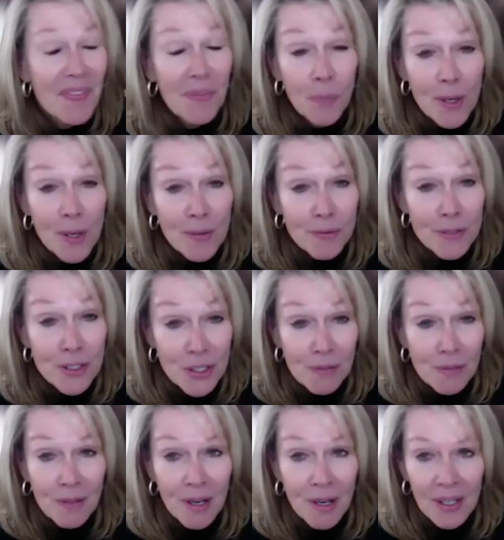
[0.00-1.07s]
well, first of
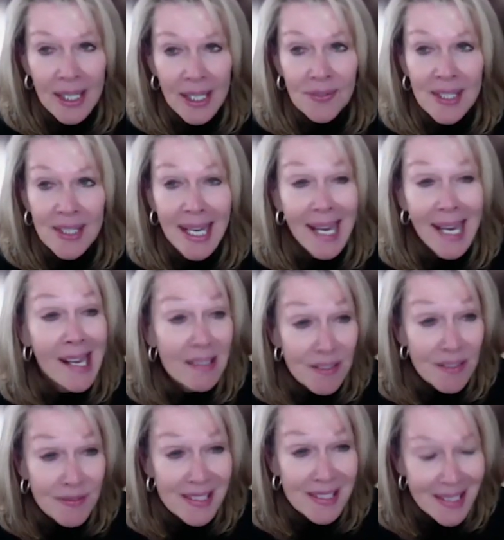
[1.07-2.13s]
all, at the end
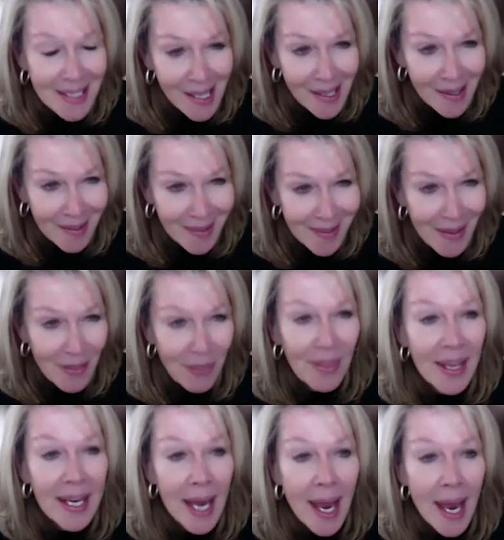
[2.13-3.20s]
of the day,
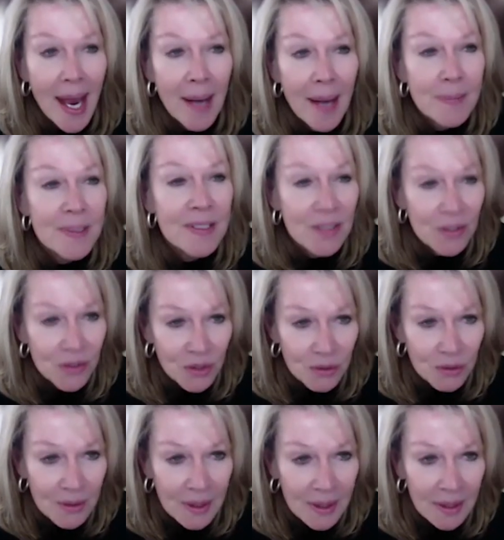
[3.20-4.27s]
they
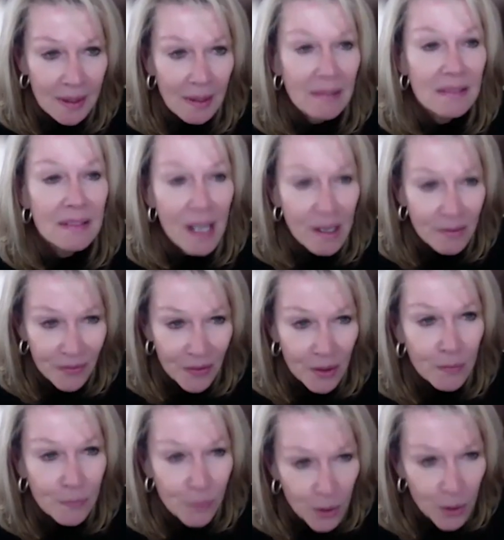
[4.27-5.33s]
absolutely love
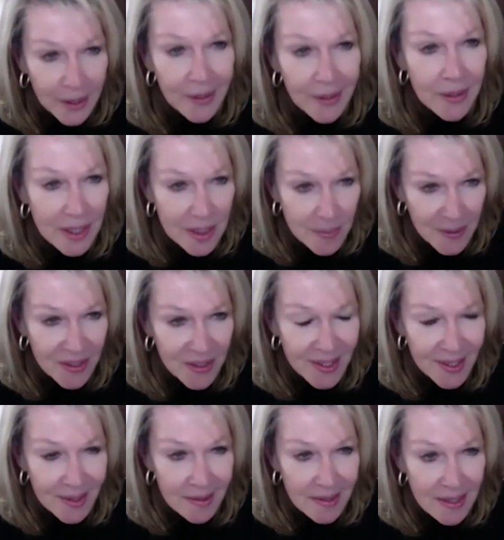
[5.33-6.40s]
their four year
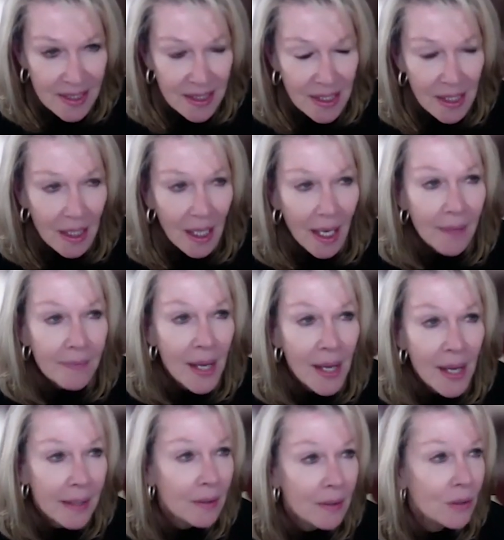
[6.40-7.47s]
experience. Yeah. And
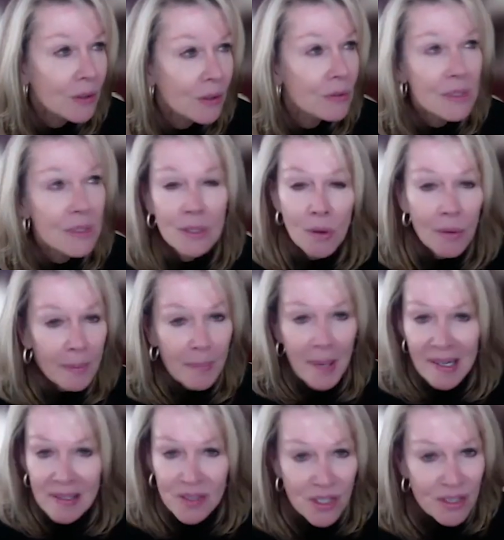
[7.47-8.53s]
that includes going
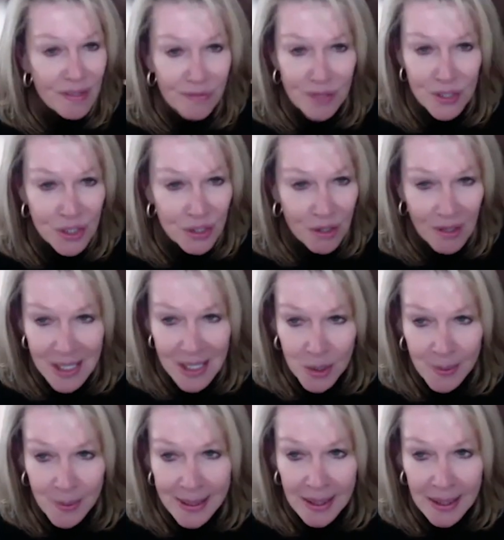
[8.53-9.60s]
back to the first
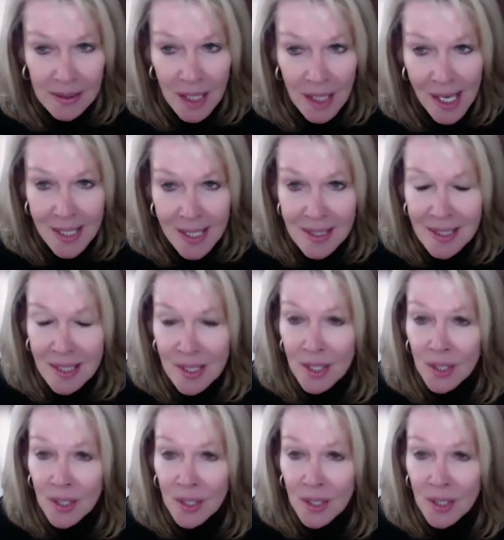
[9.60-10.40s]
graduating class,